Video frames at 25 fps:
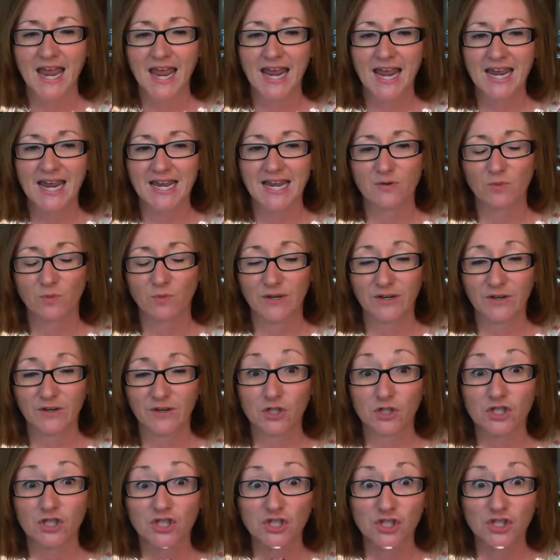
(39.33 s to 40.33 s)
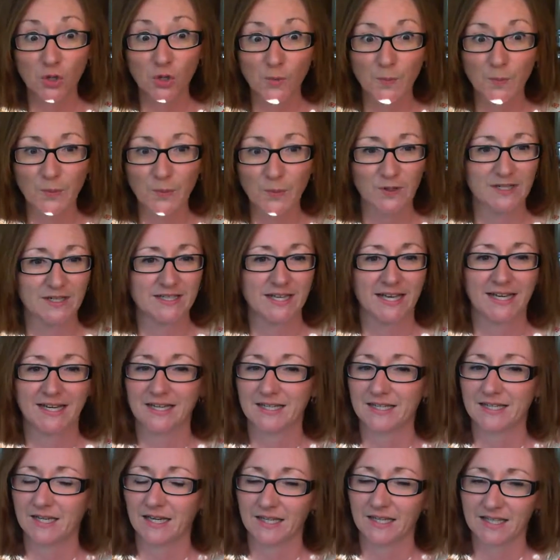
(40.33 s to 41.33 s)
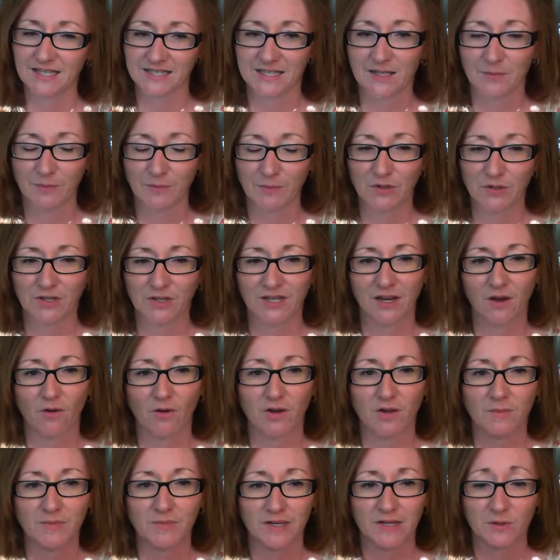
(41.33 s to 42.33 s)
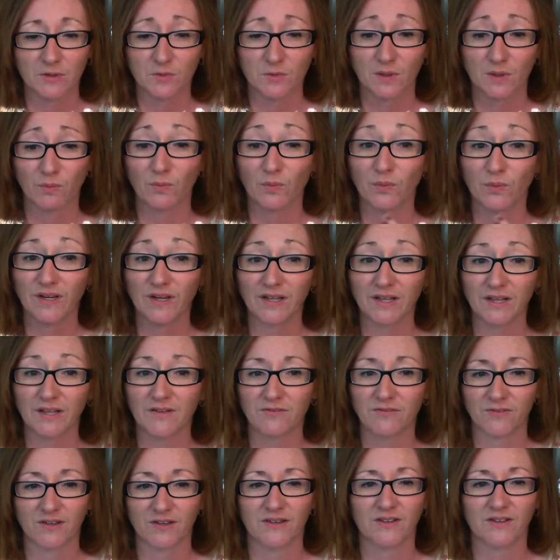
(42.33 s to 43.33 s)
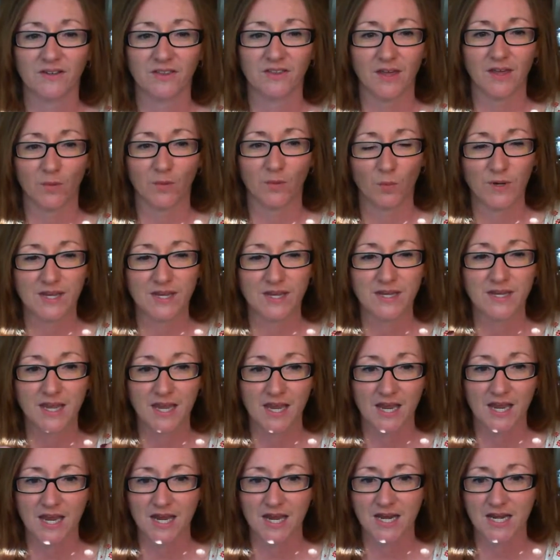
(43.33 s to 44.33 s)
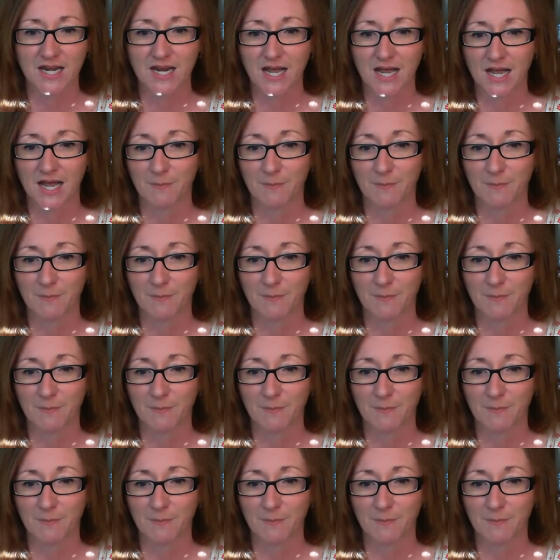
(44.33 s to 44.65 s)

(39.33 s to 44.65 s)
and we are super excited to get this community going because we really feel that we can